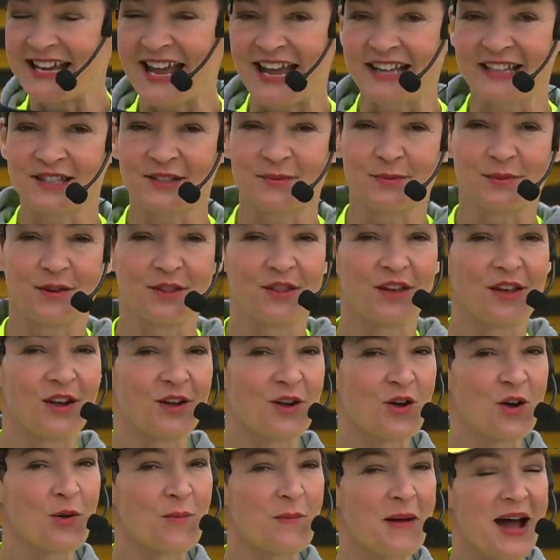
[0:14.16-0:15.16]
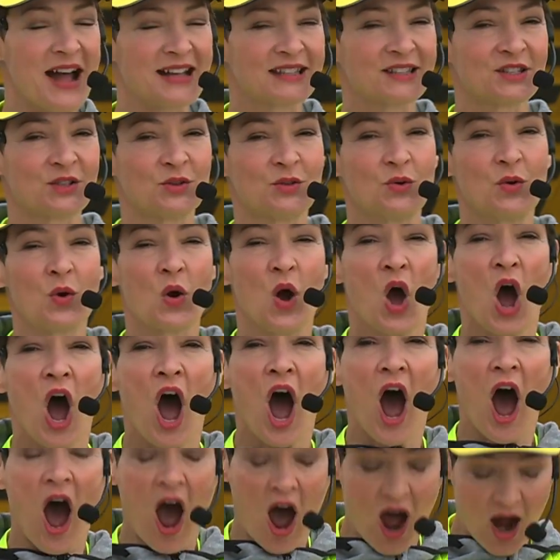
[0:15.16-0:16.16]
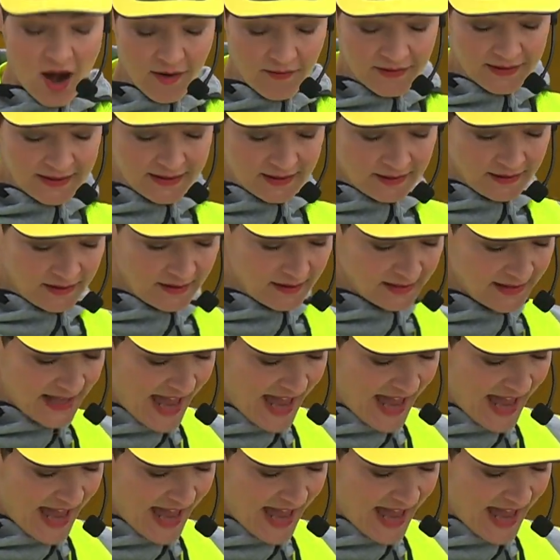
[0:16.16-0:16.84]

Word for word: that's where the Komatsu harvesters